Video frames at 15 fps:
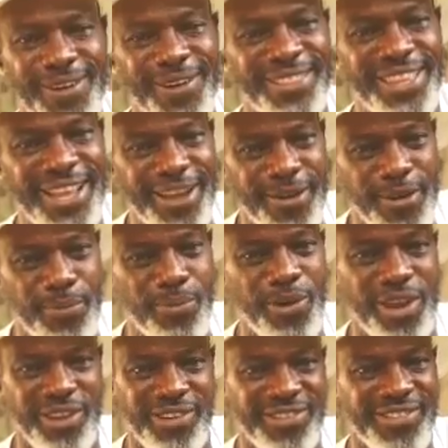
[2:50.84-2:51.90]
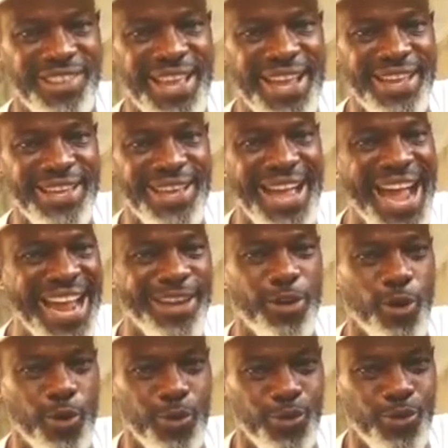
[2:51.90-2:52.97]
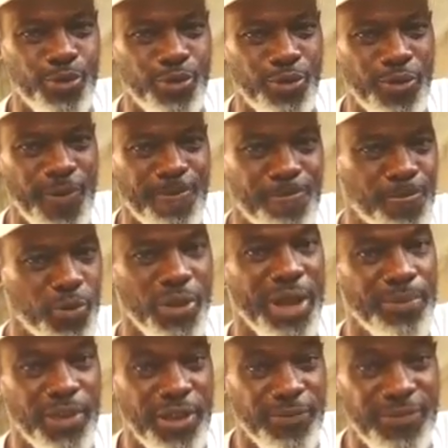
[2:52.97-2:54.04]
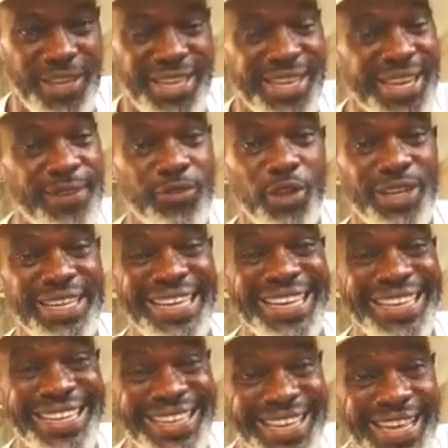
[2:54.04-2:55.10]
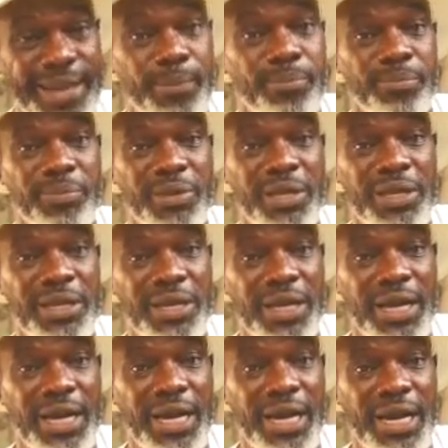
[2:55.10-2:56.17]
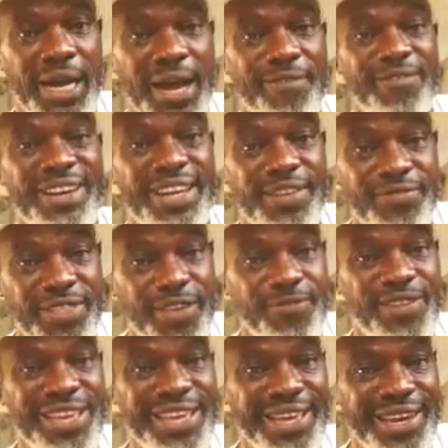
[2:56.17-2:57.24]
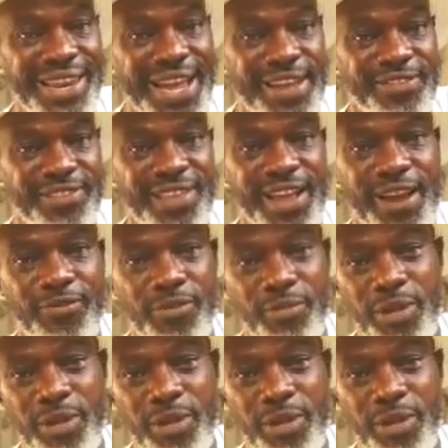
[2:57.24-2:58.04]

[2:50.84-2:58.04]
or dairy products like I don't do, no, I'm not a vegan, I've not eaten them. I've lived the vegan lifestyle for